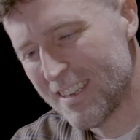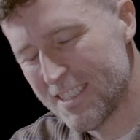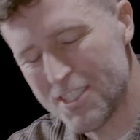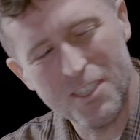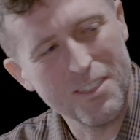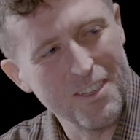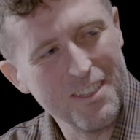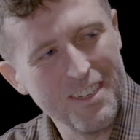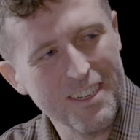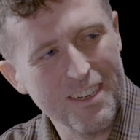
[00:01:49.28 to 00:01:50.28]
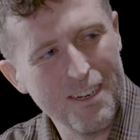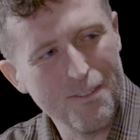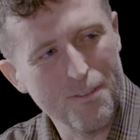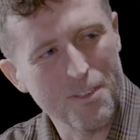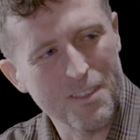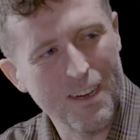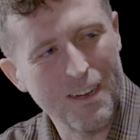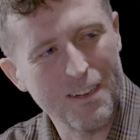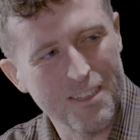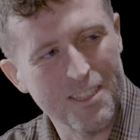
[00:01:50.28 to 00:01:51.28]
Is she good at golf, or
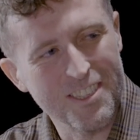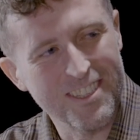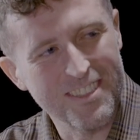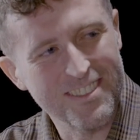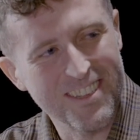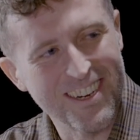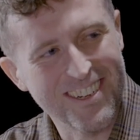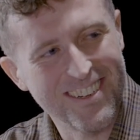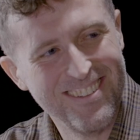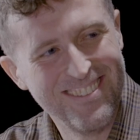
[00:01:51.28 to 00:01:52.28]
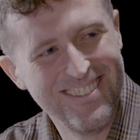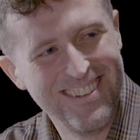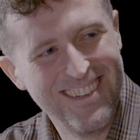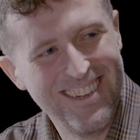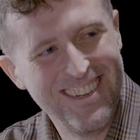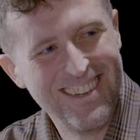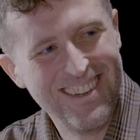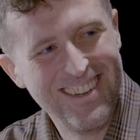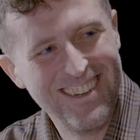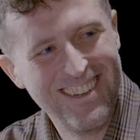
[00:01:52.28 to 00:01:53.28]
does she suck? She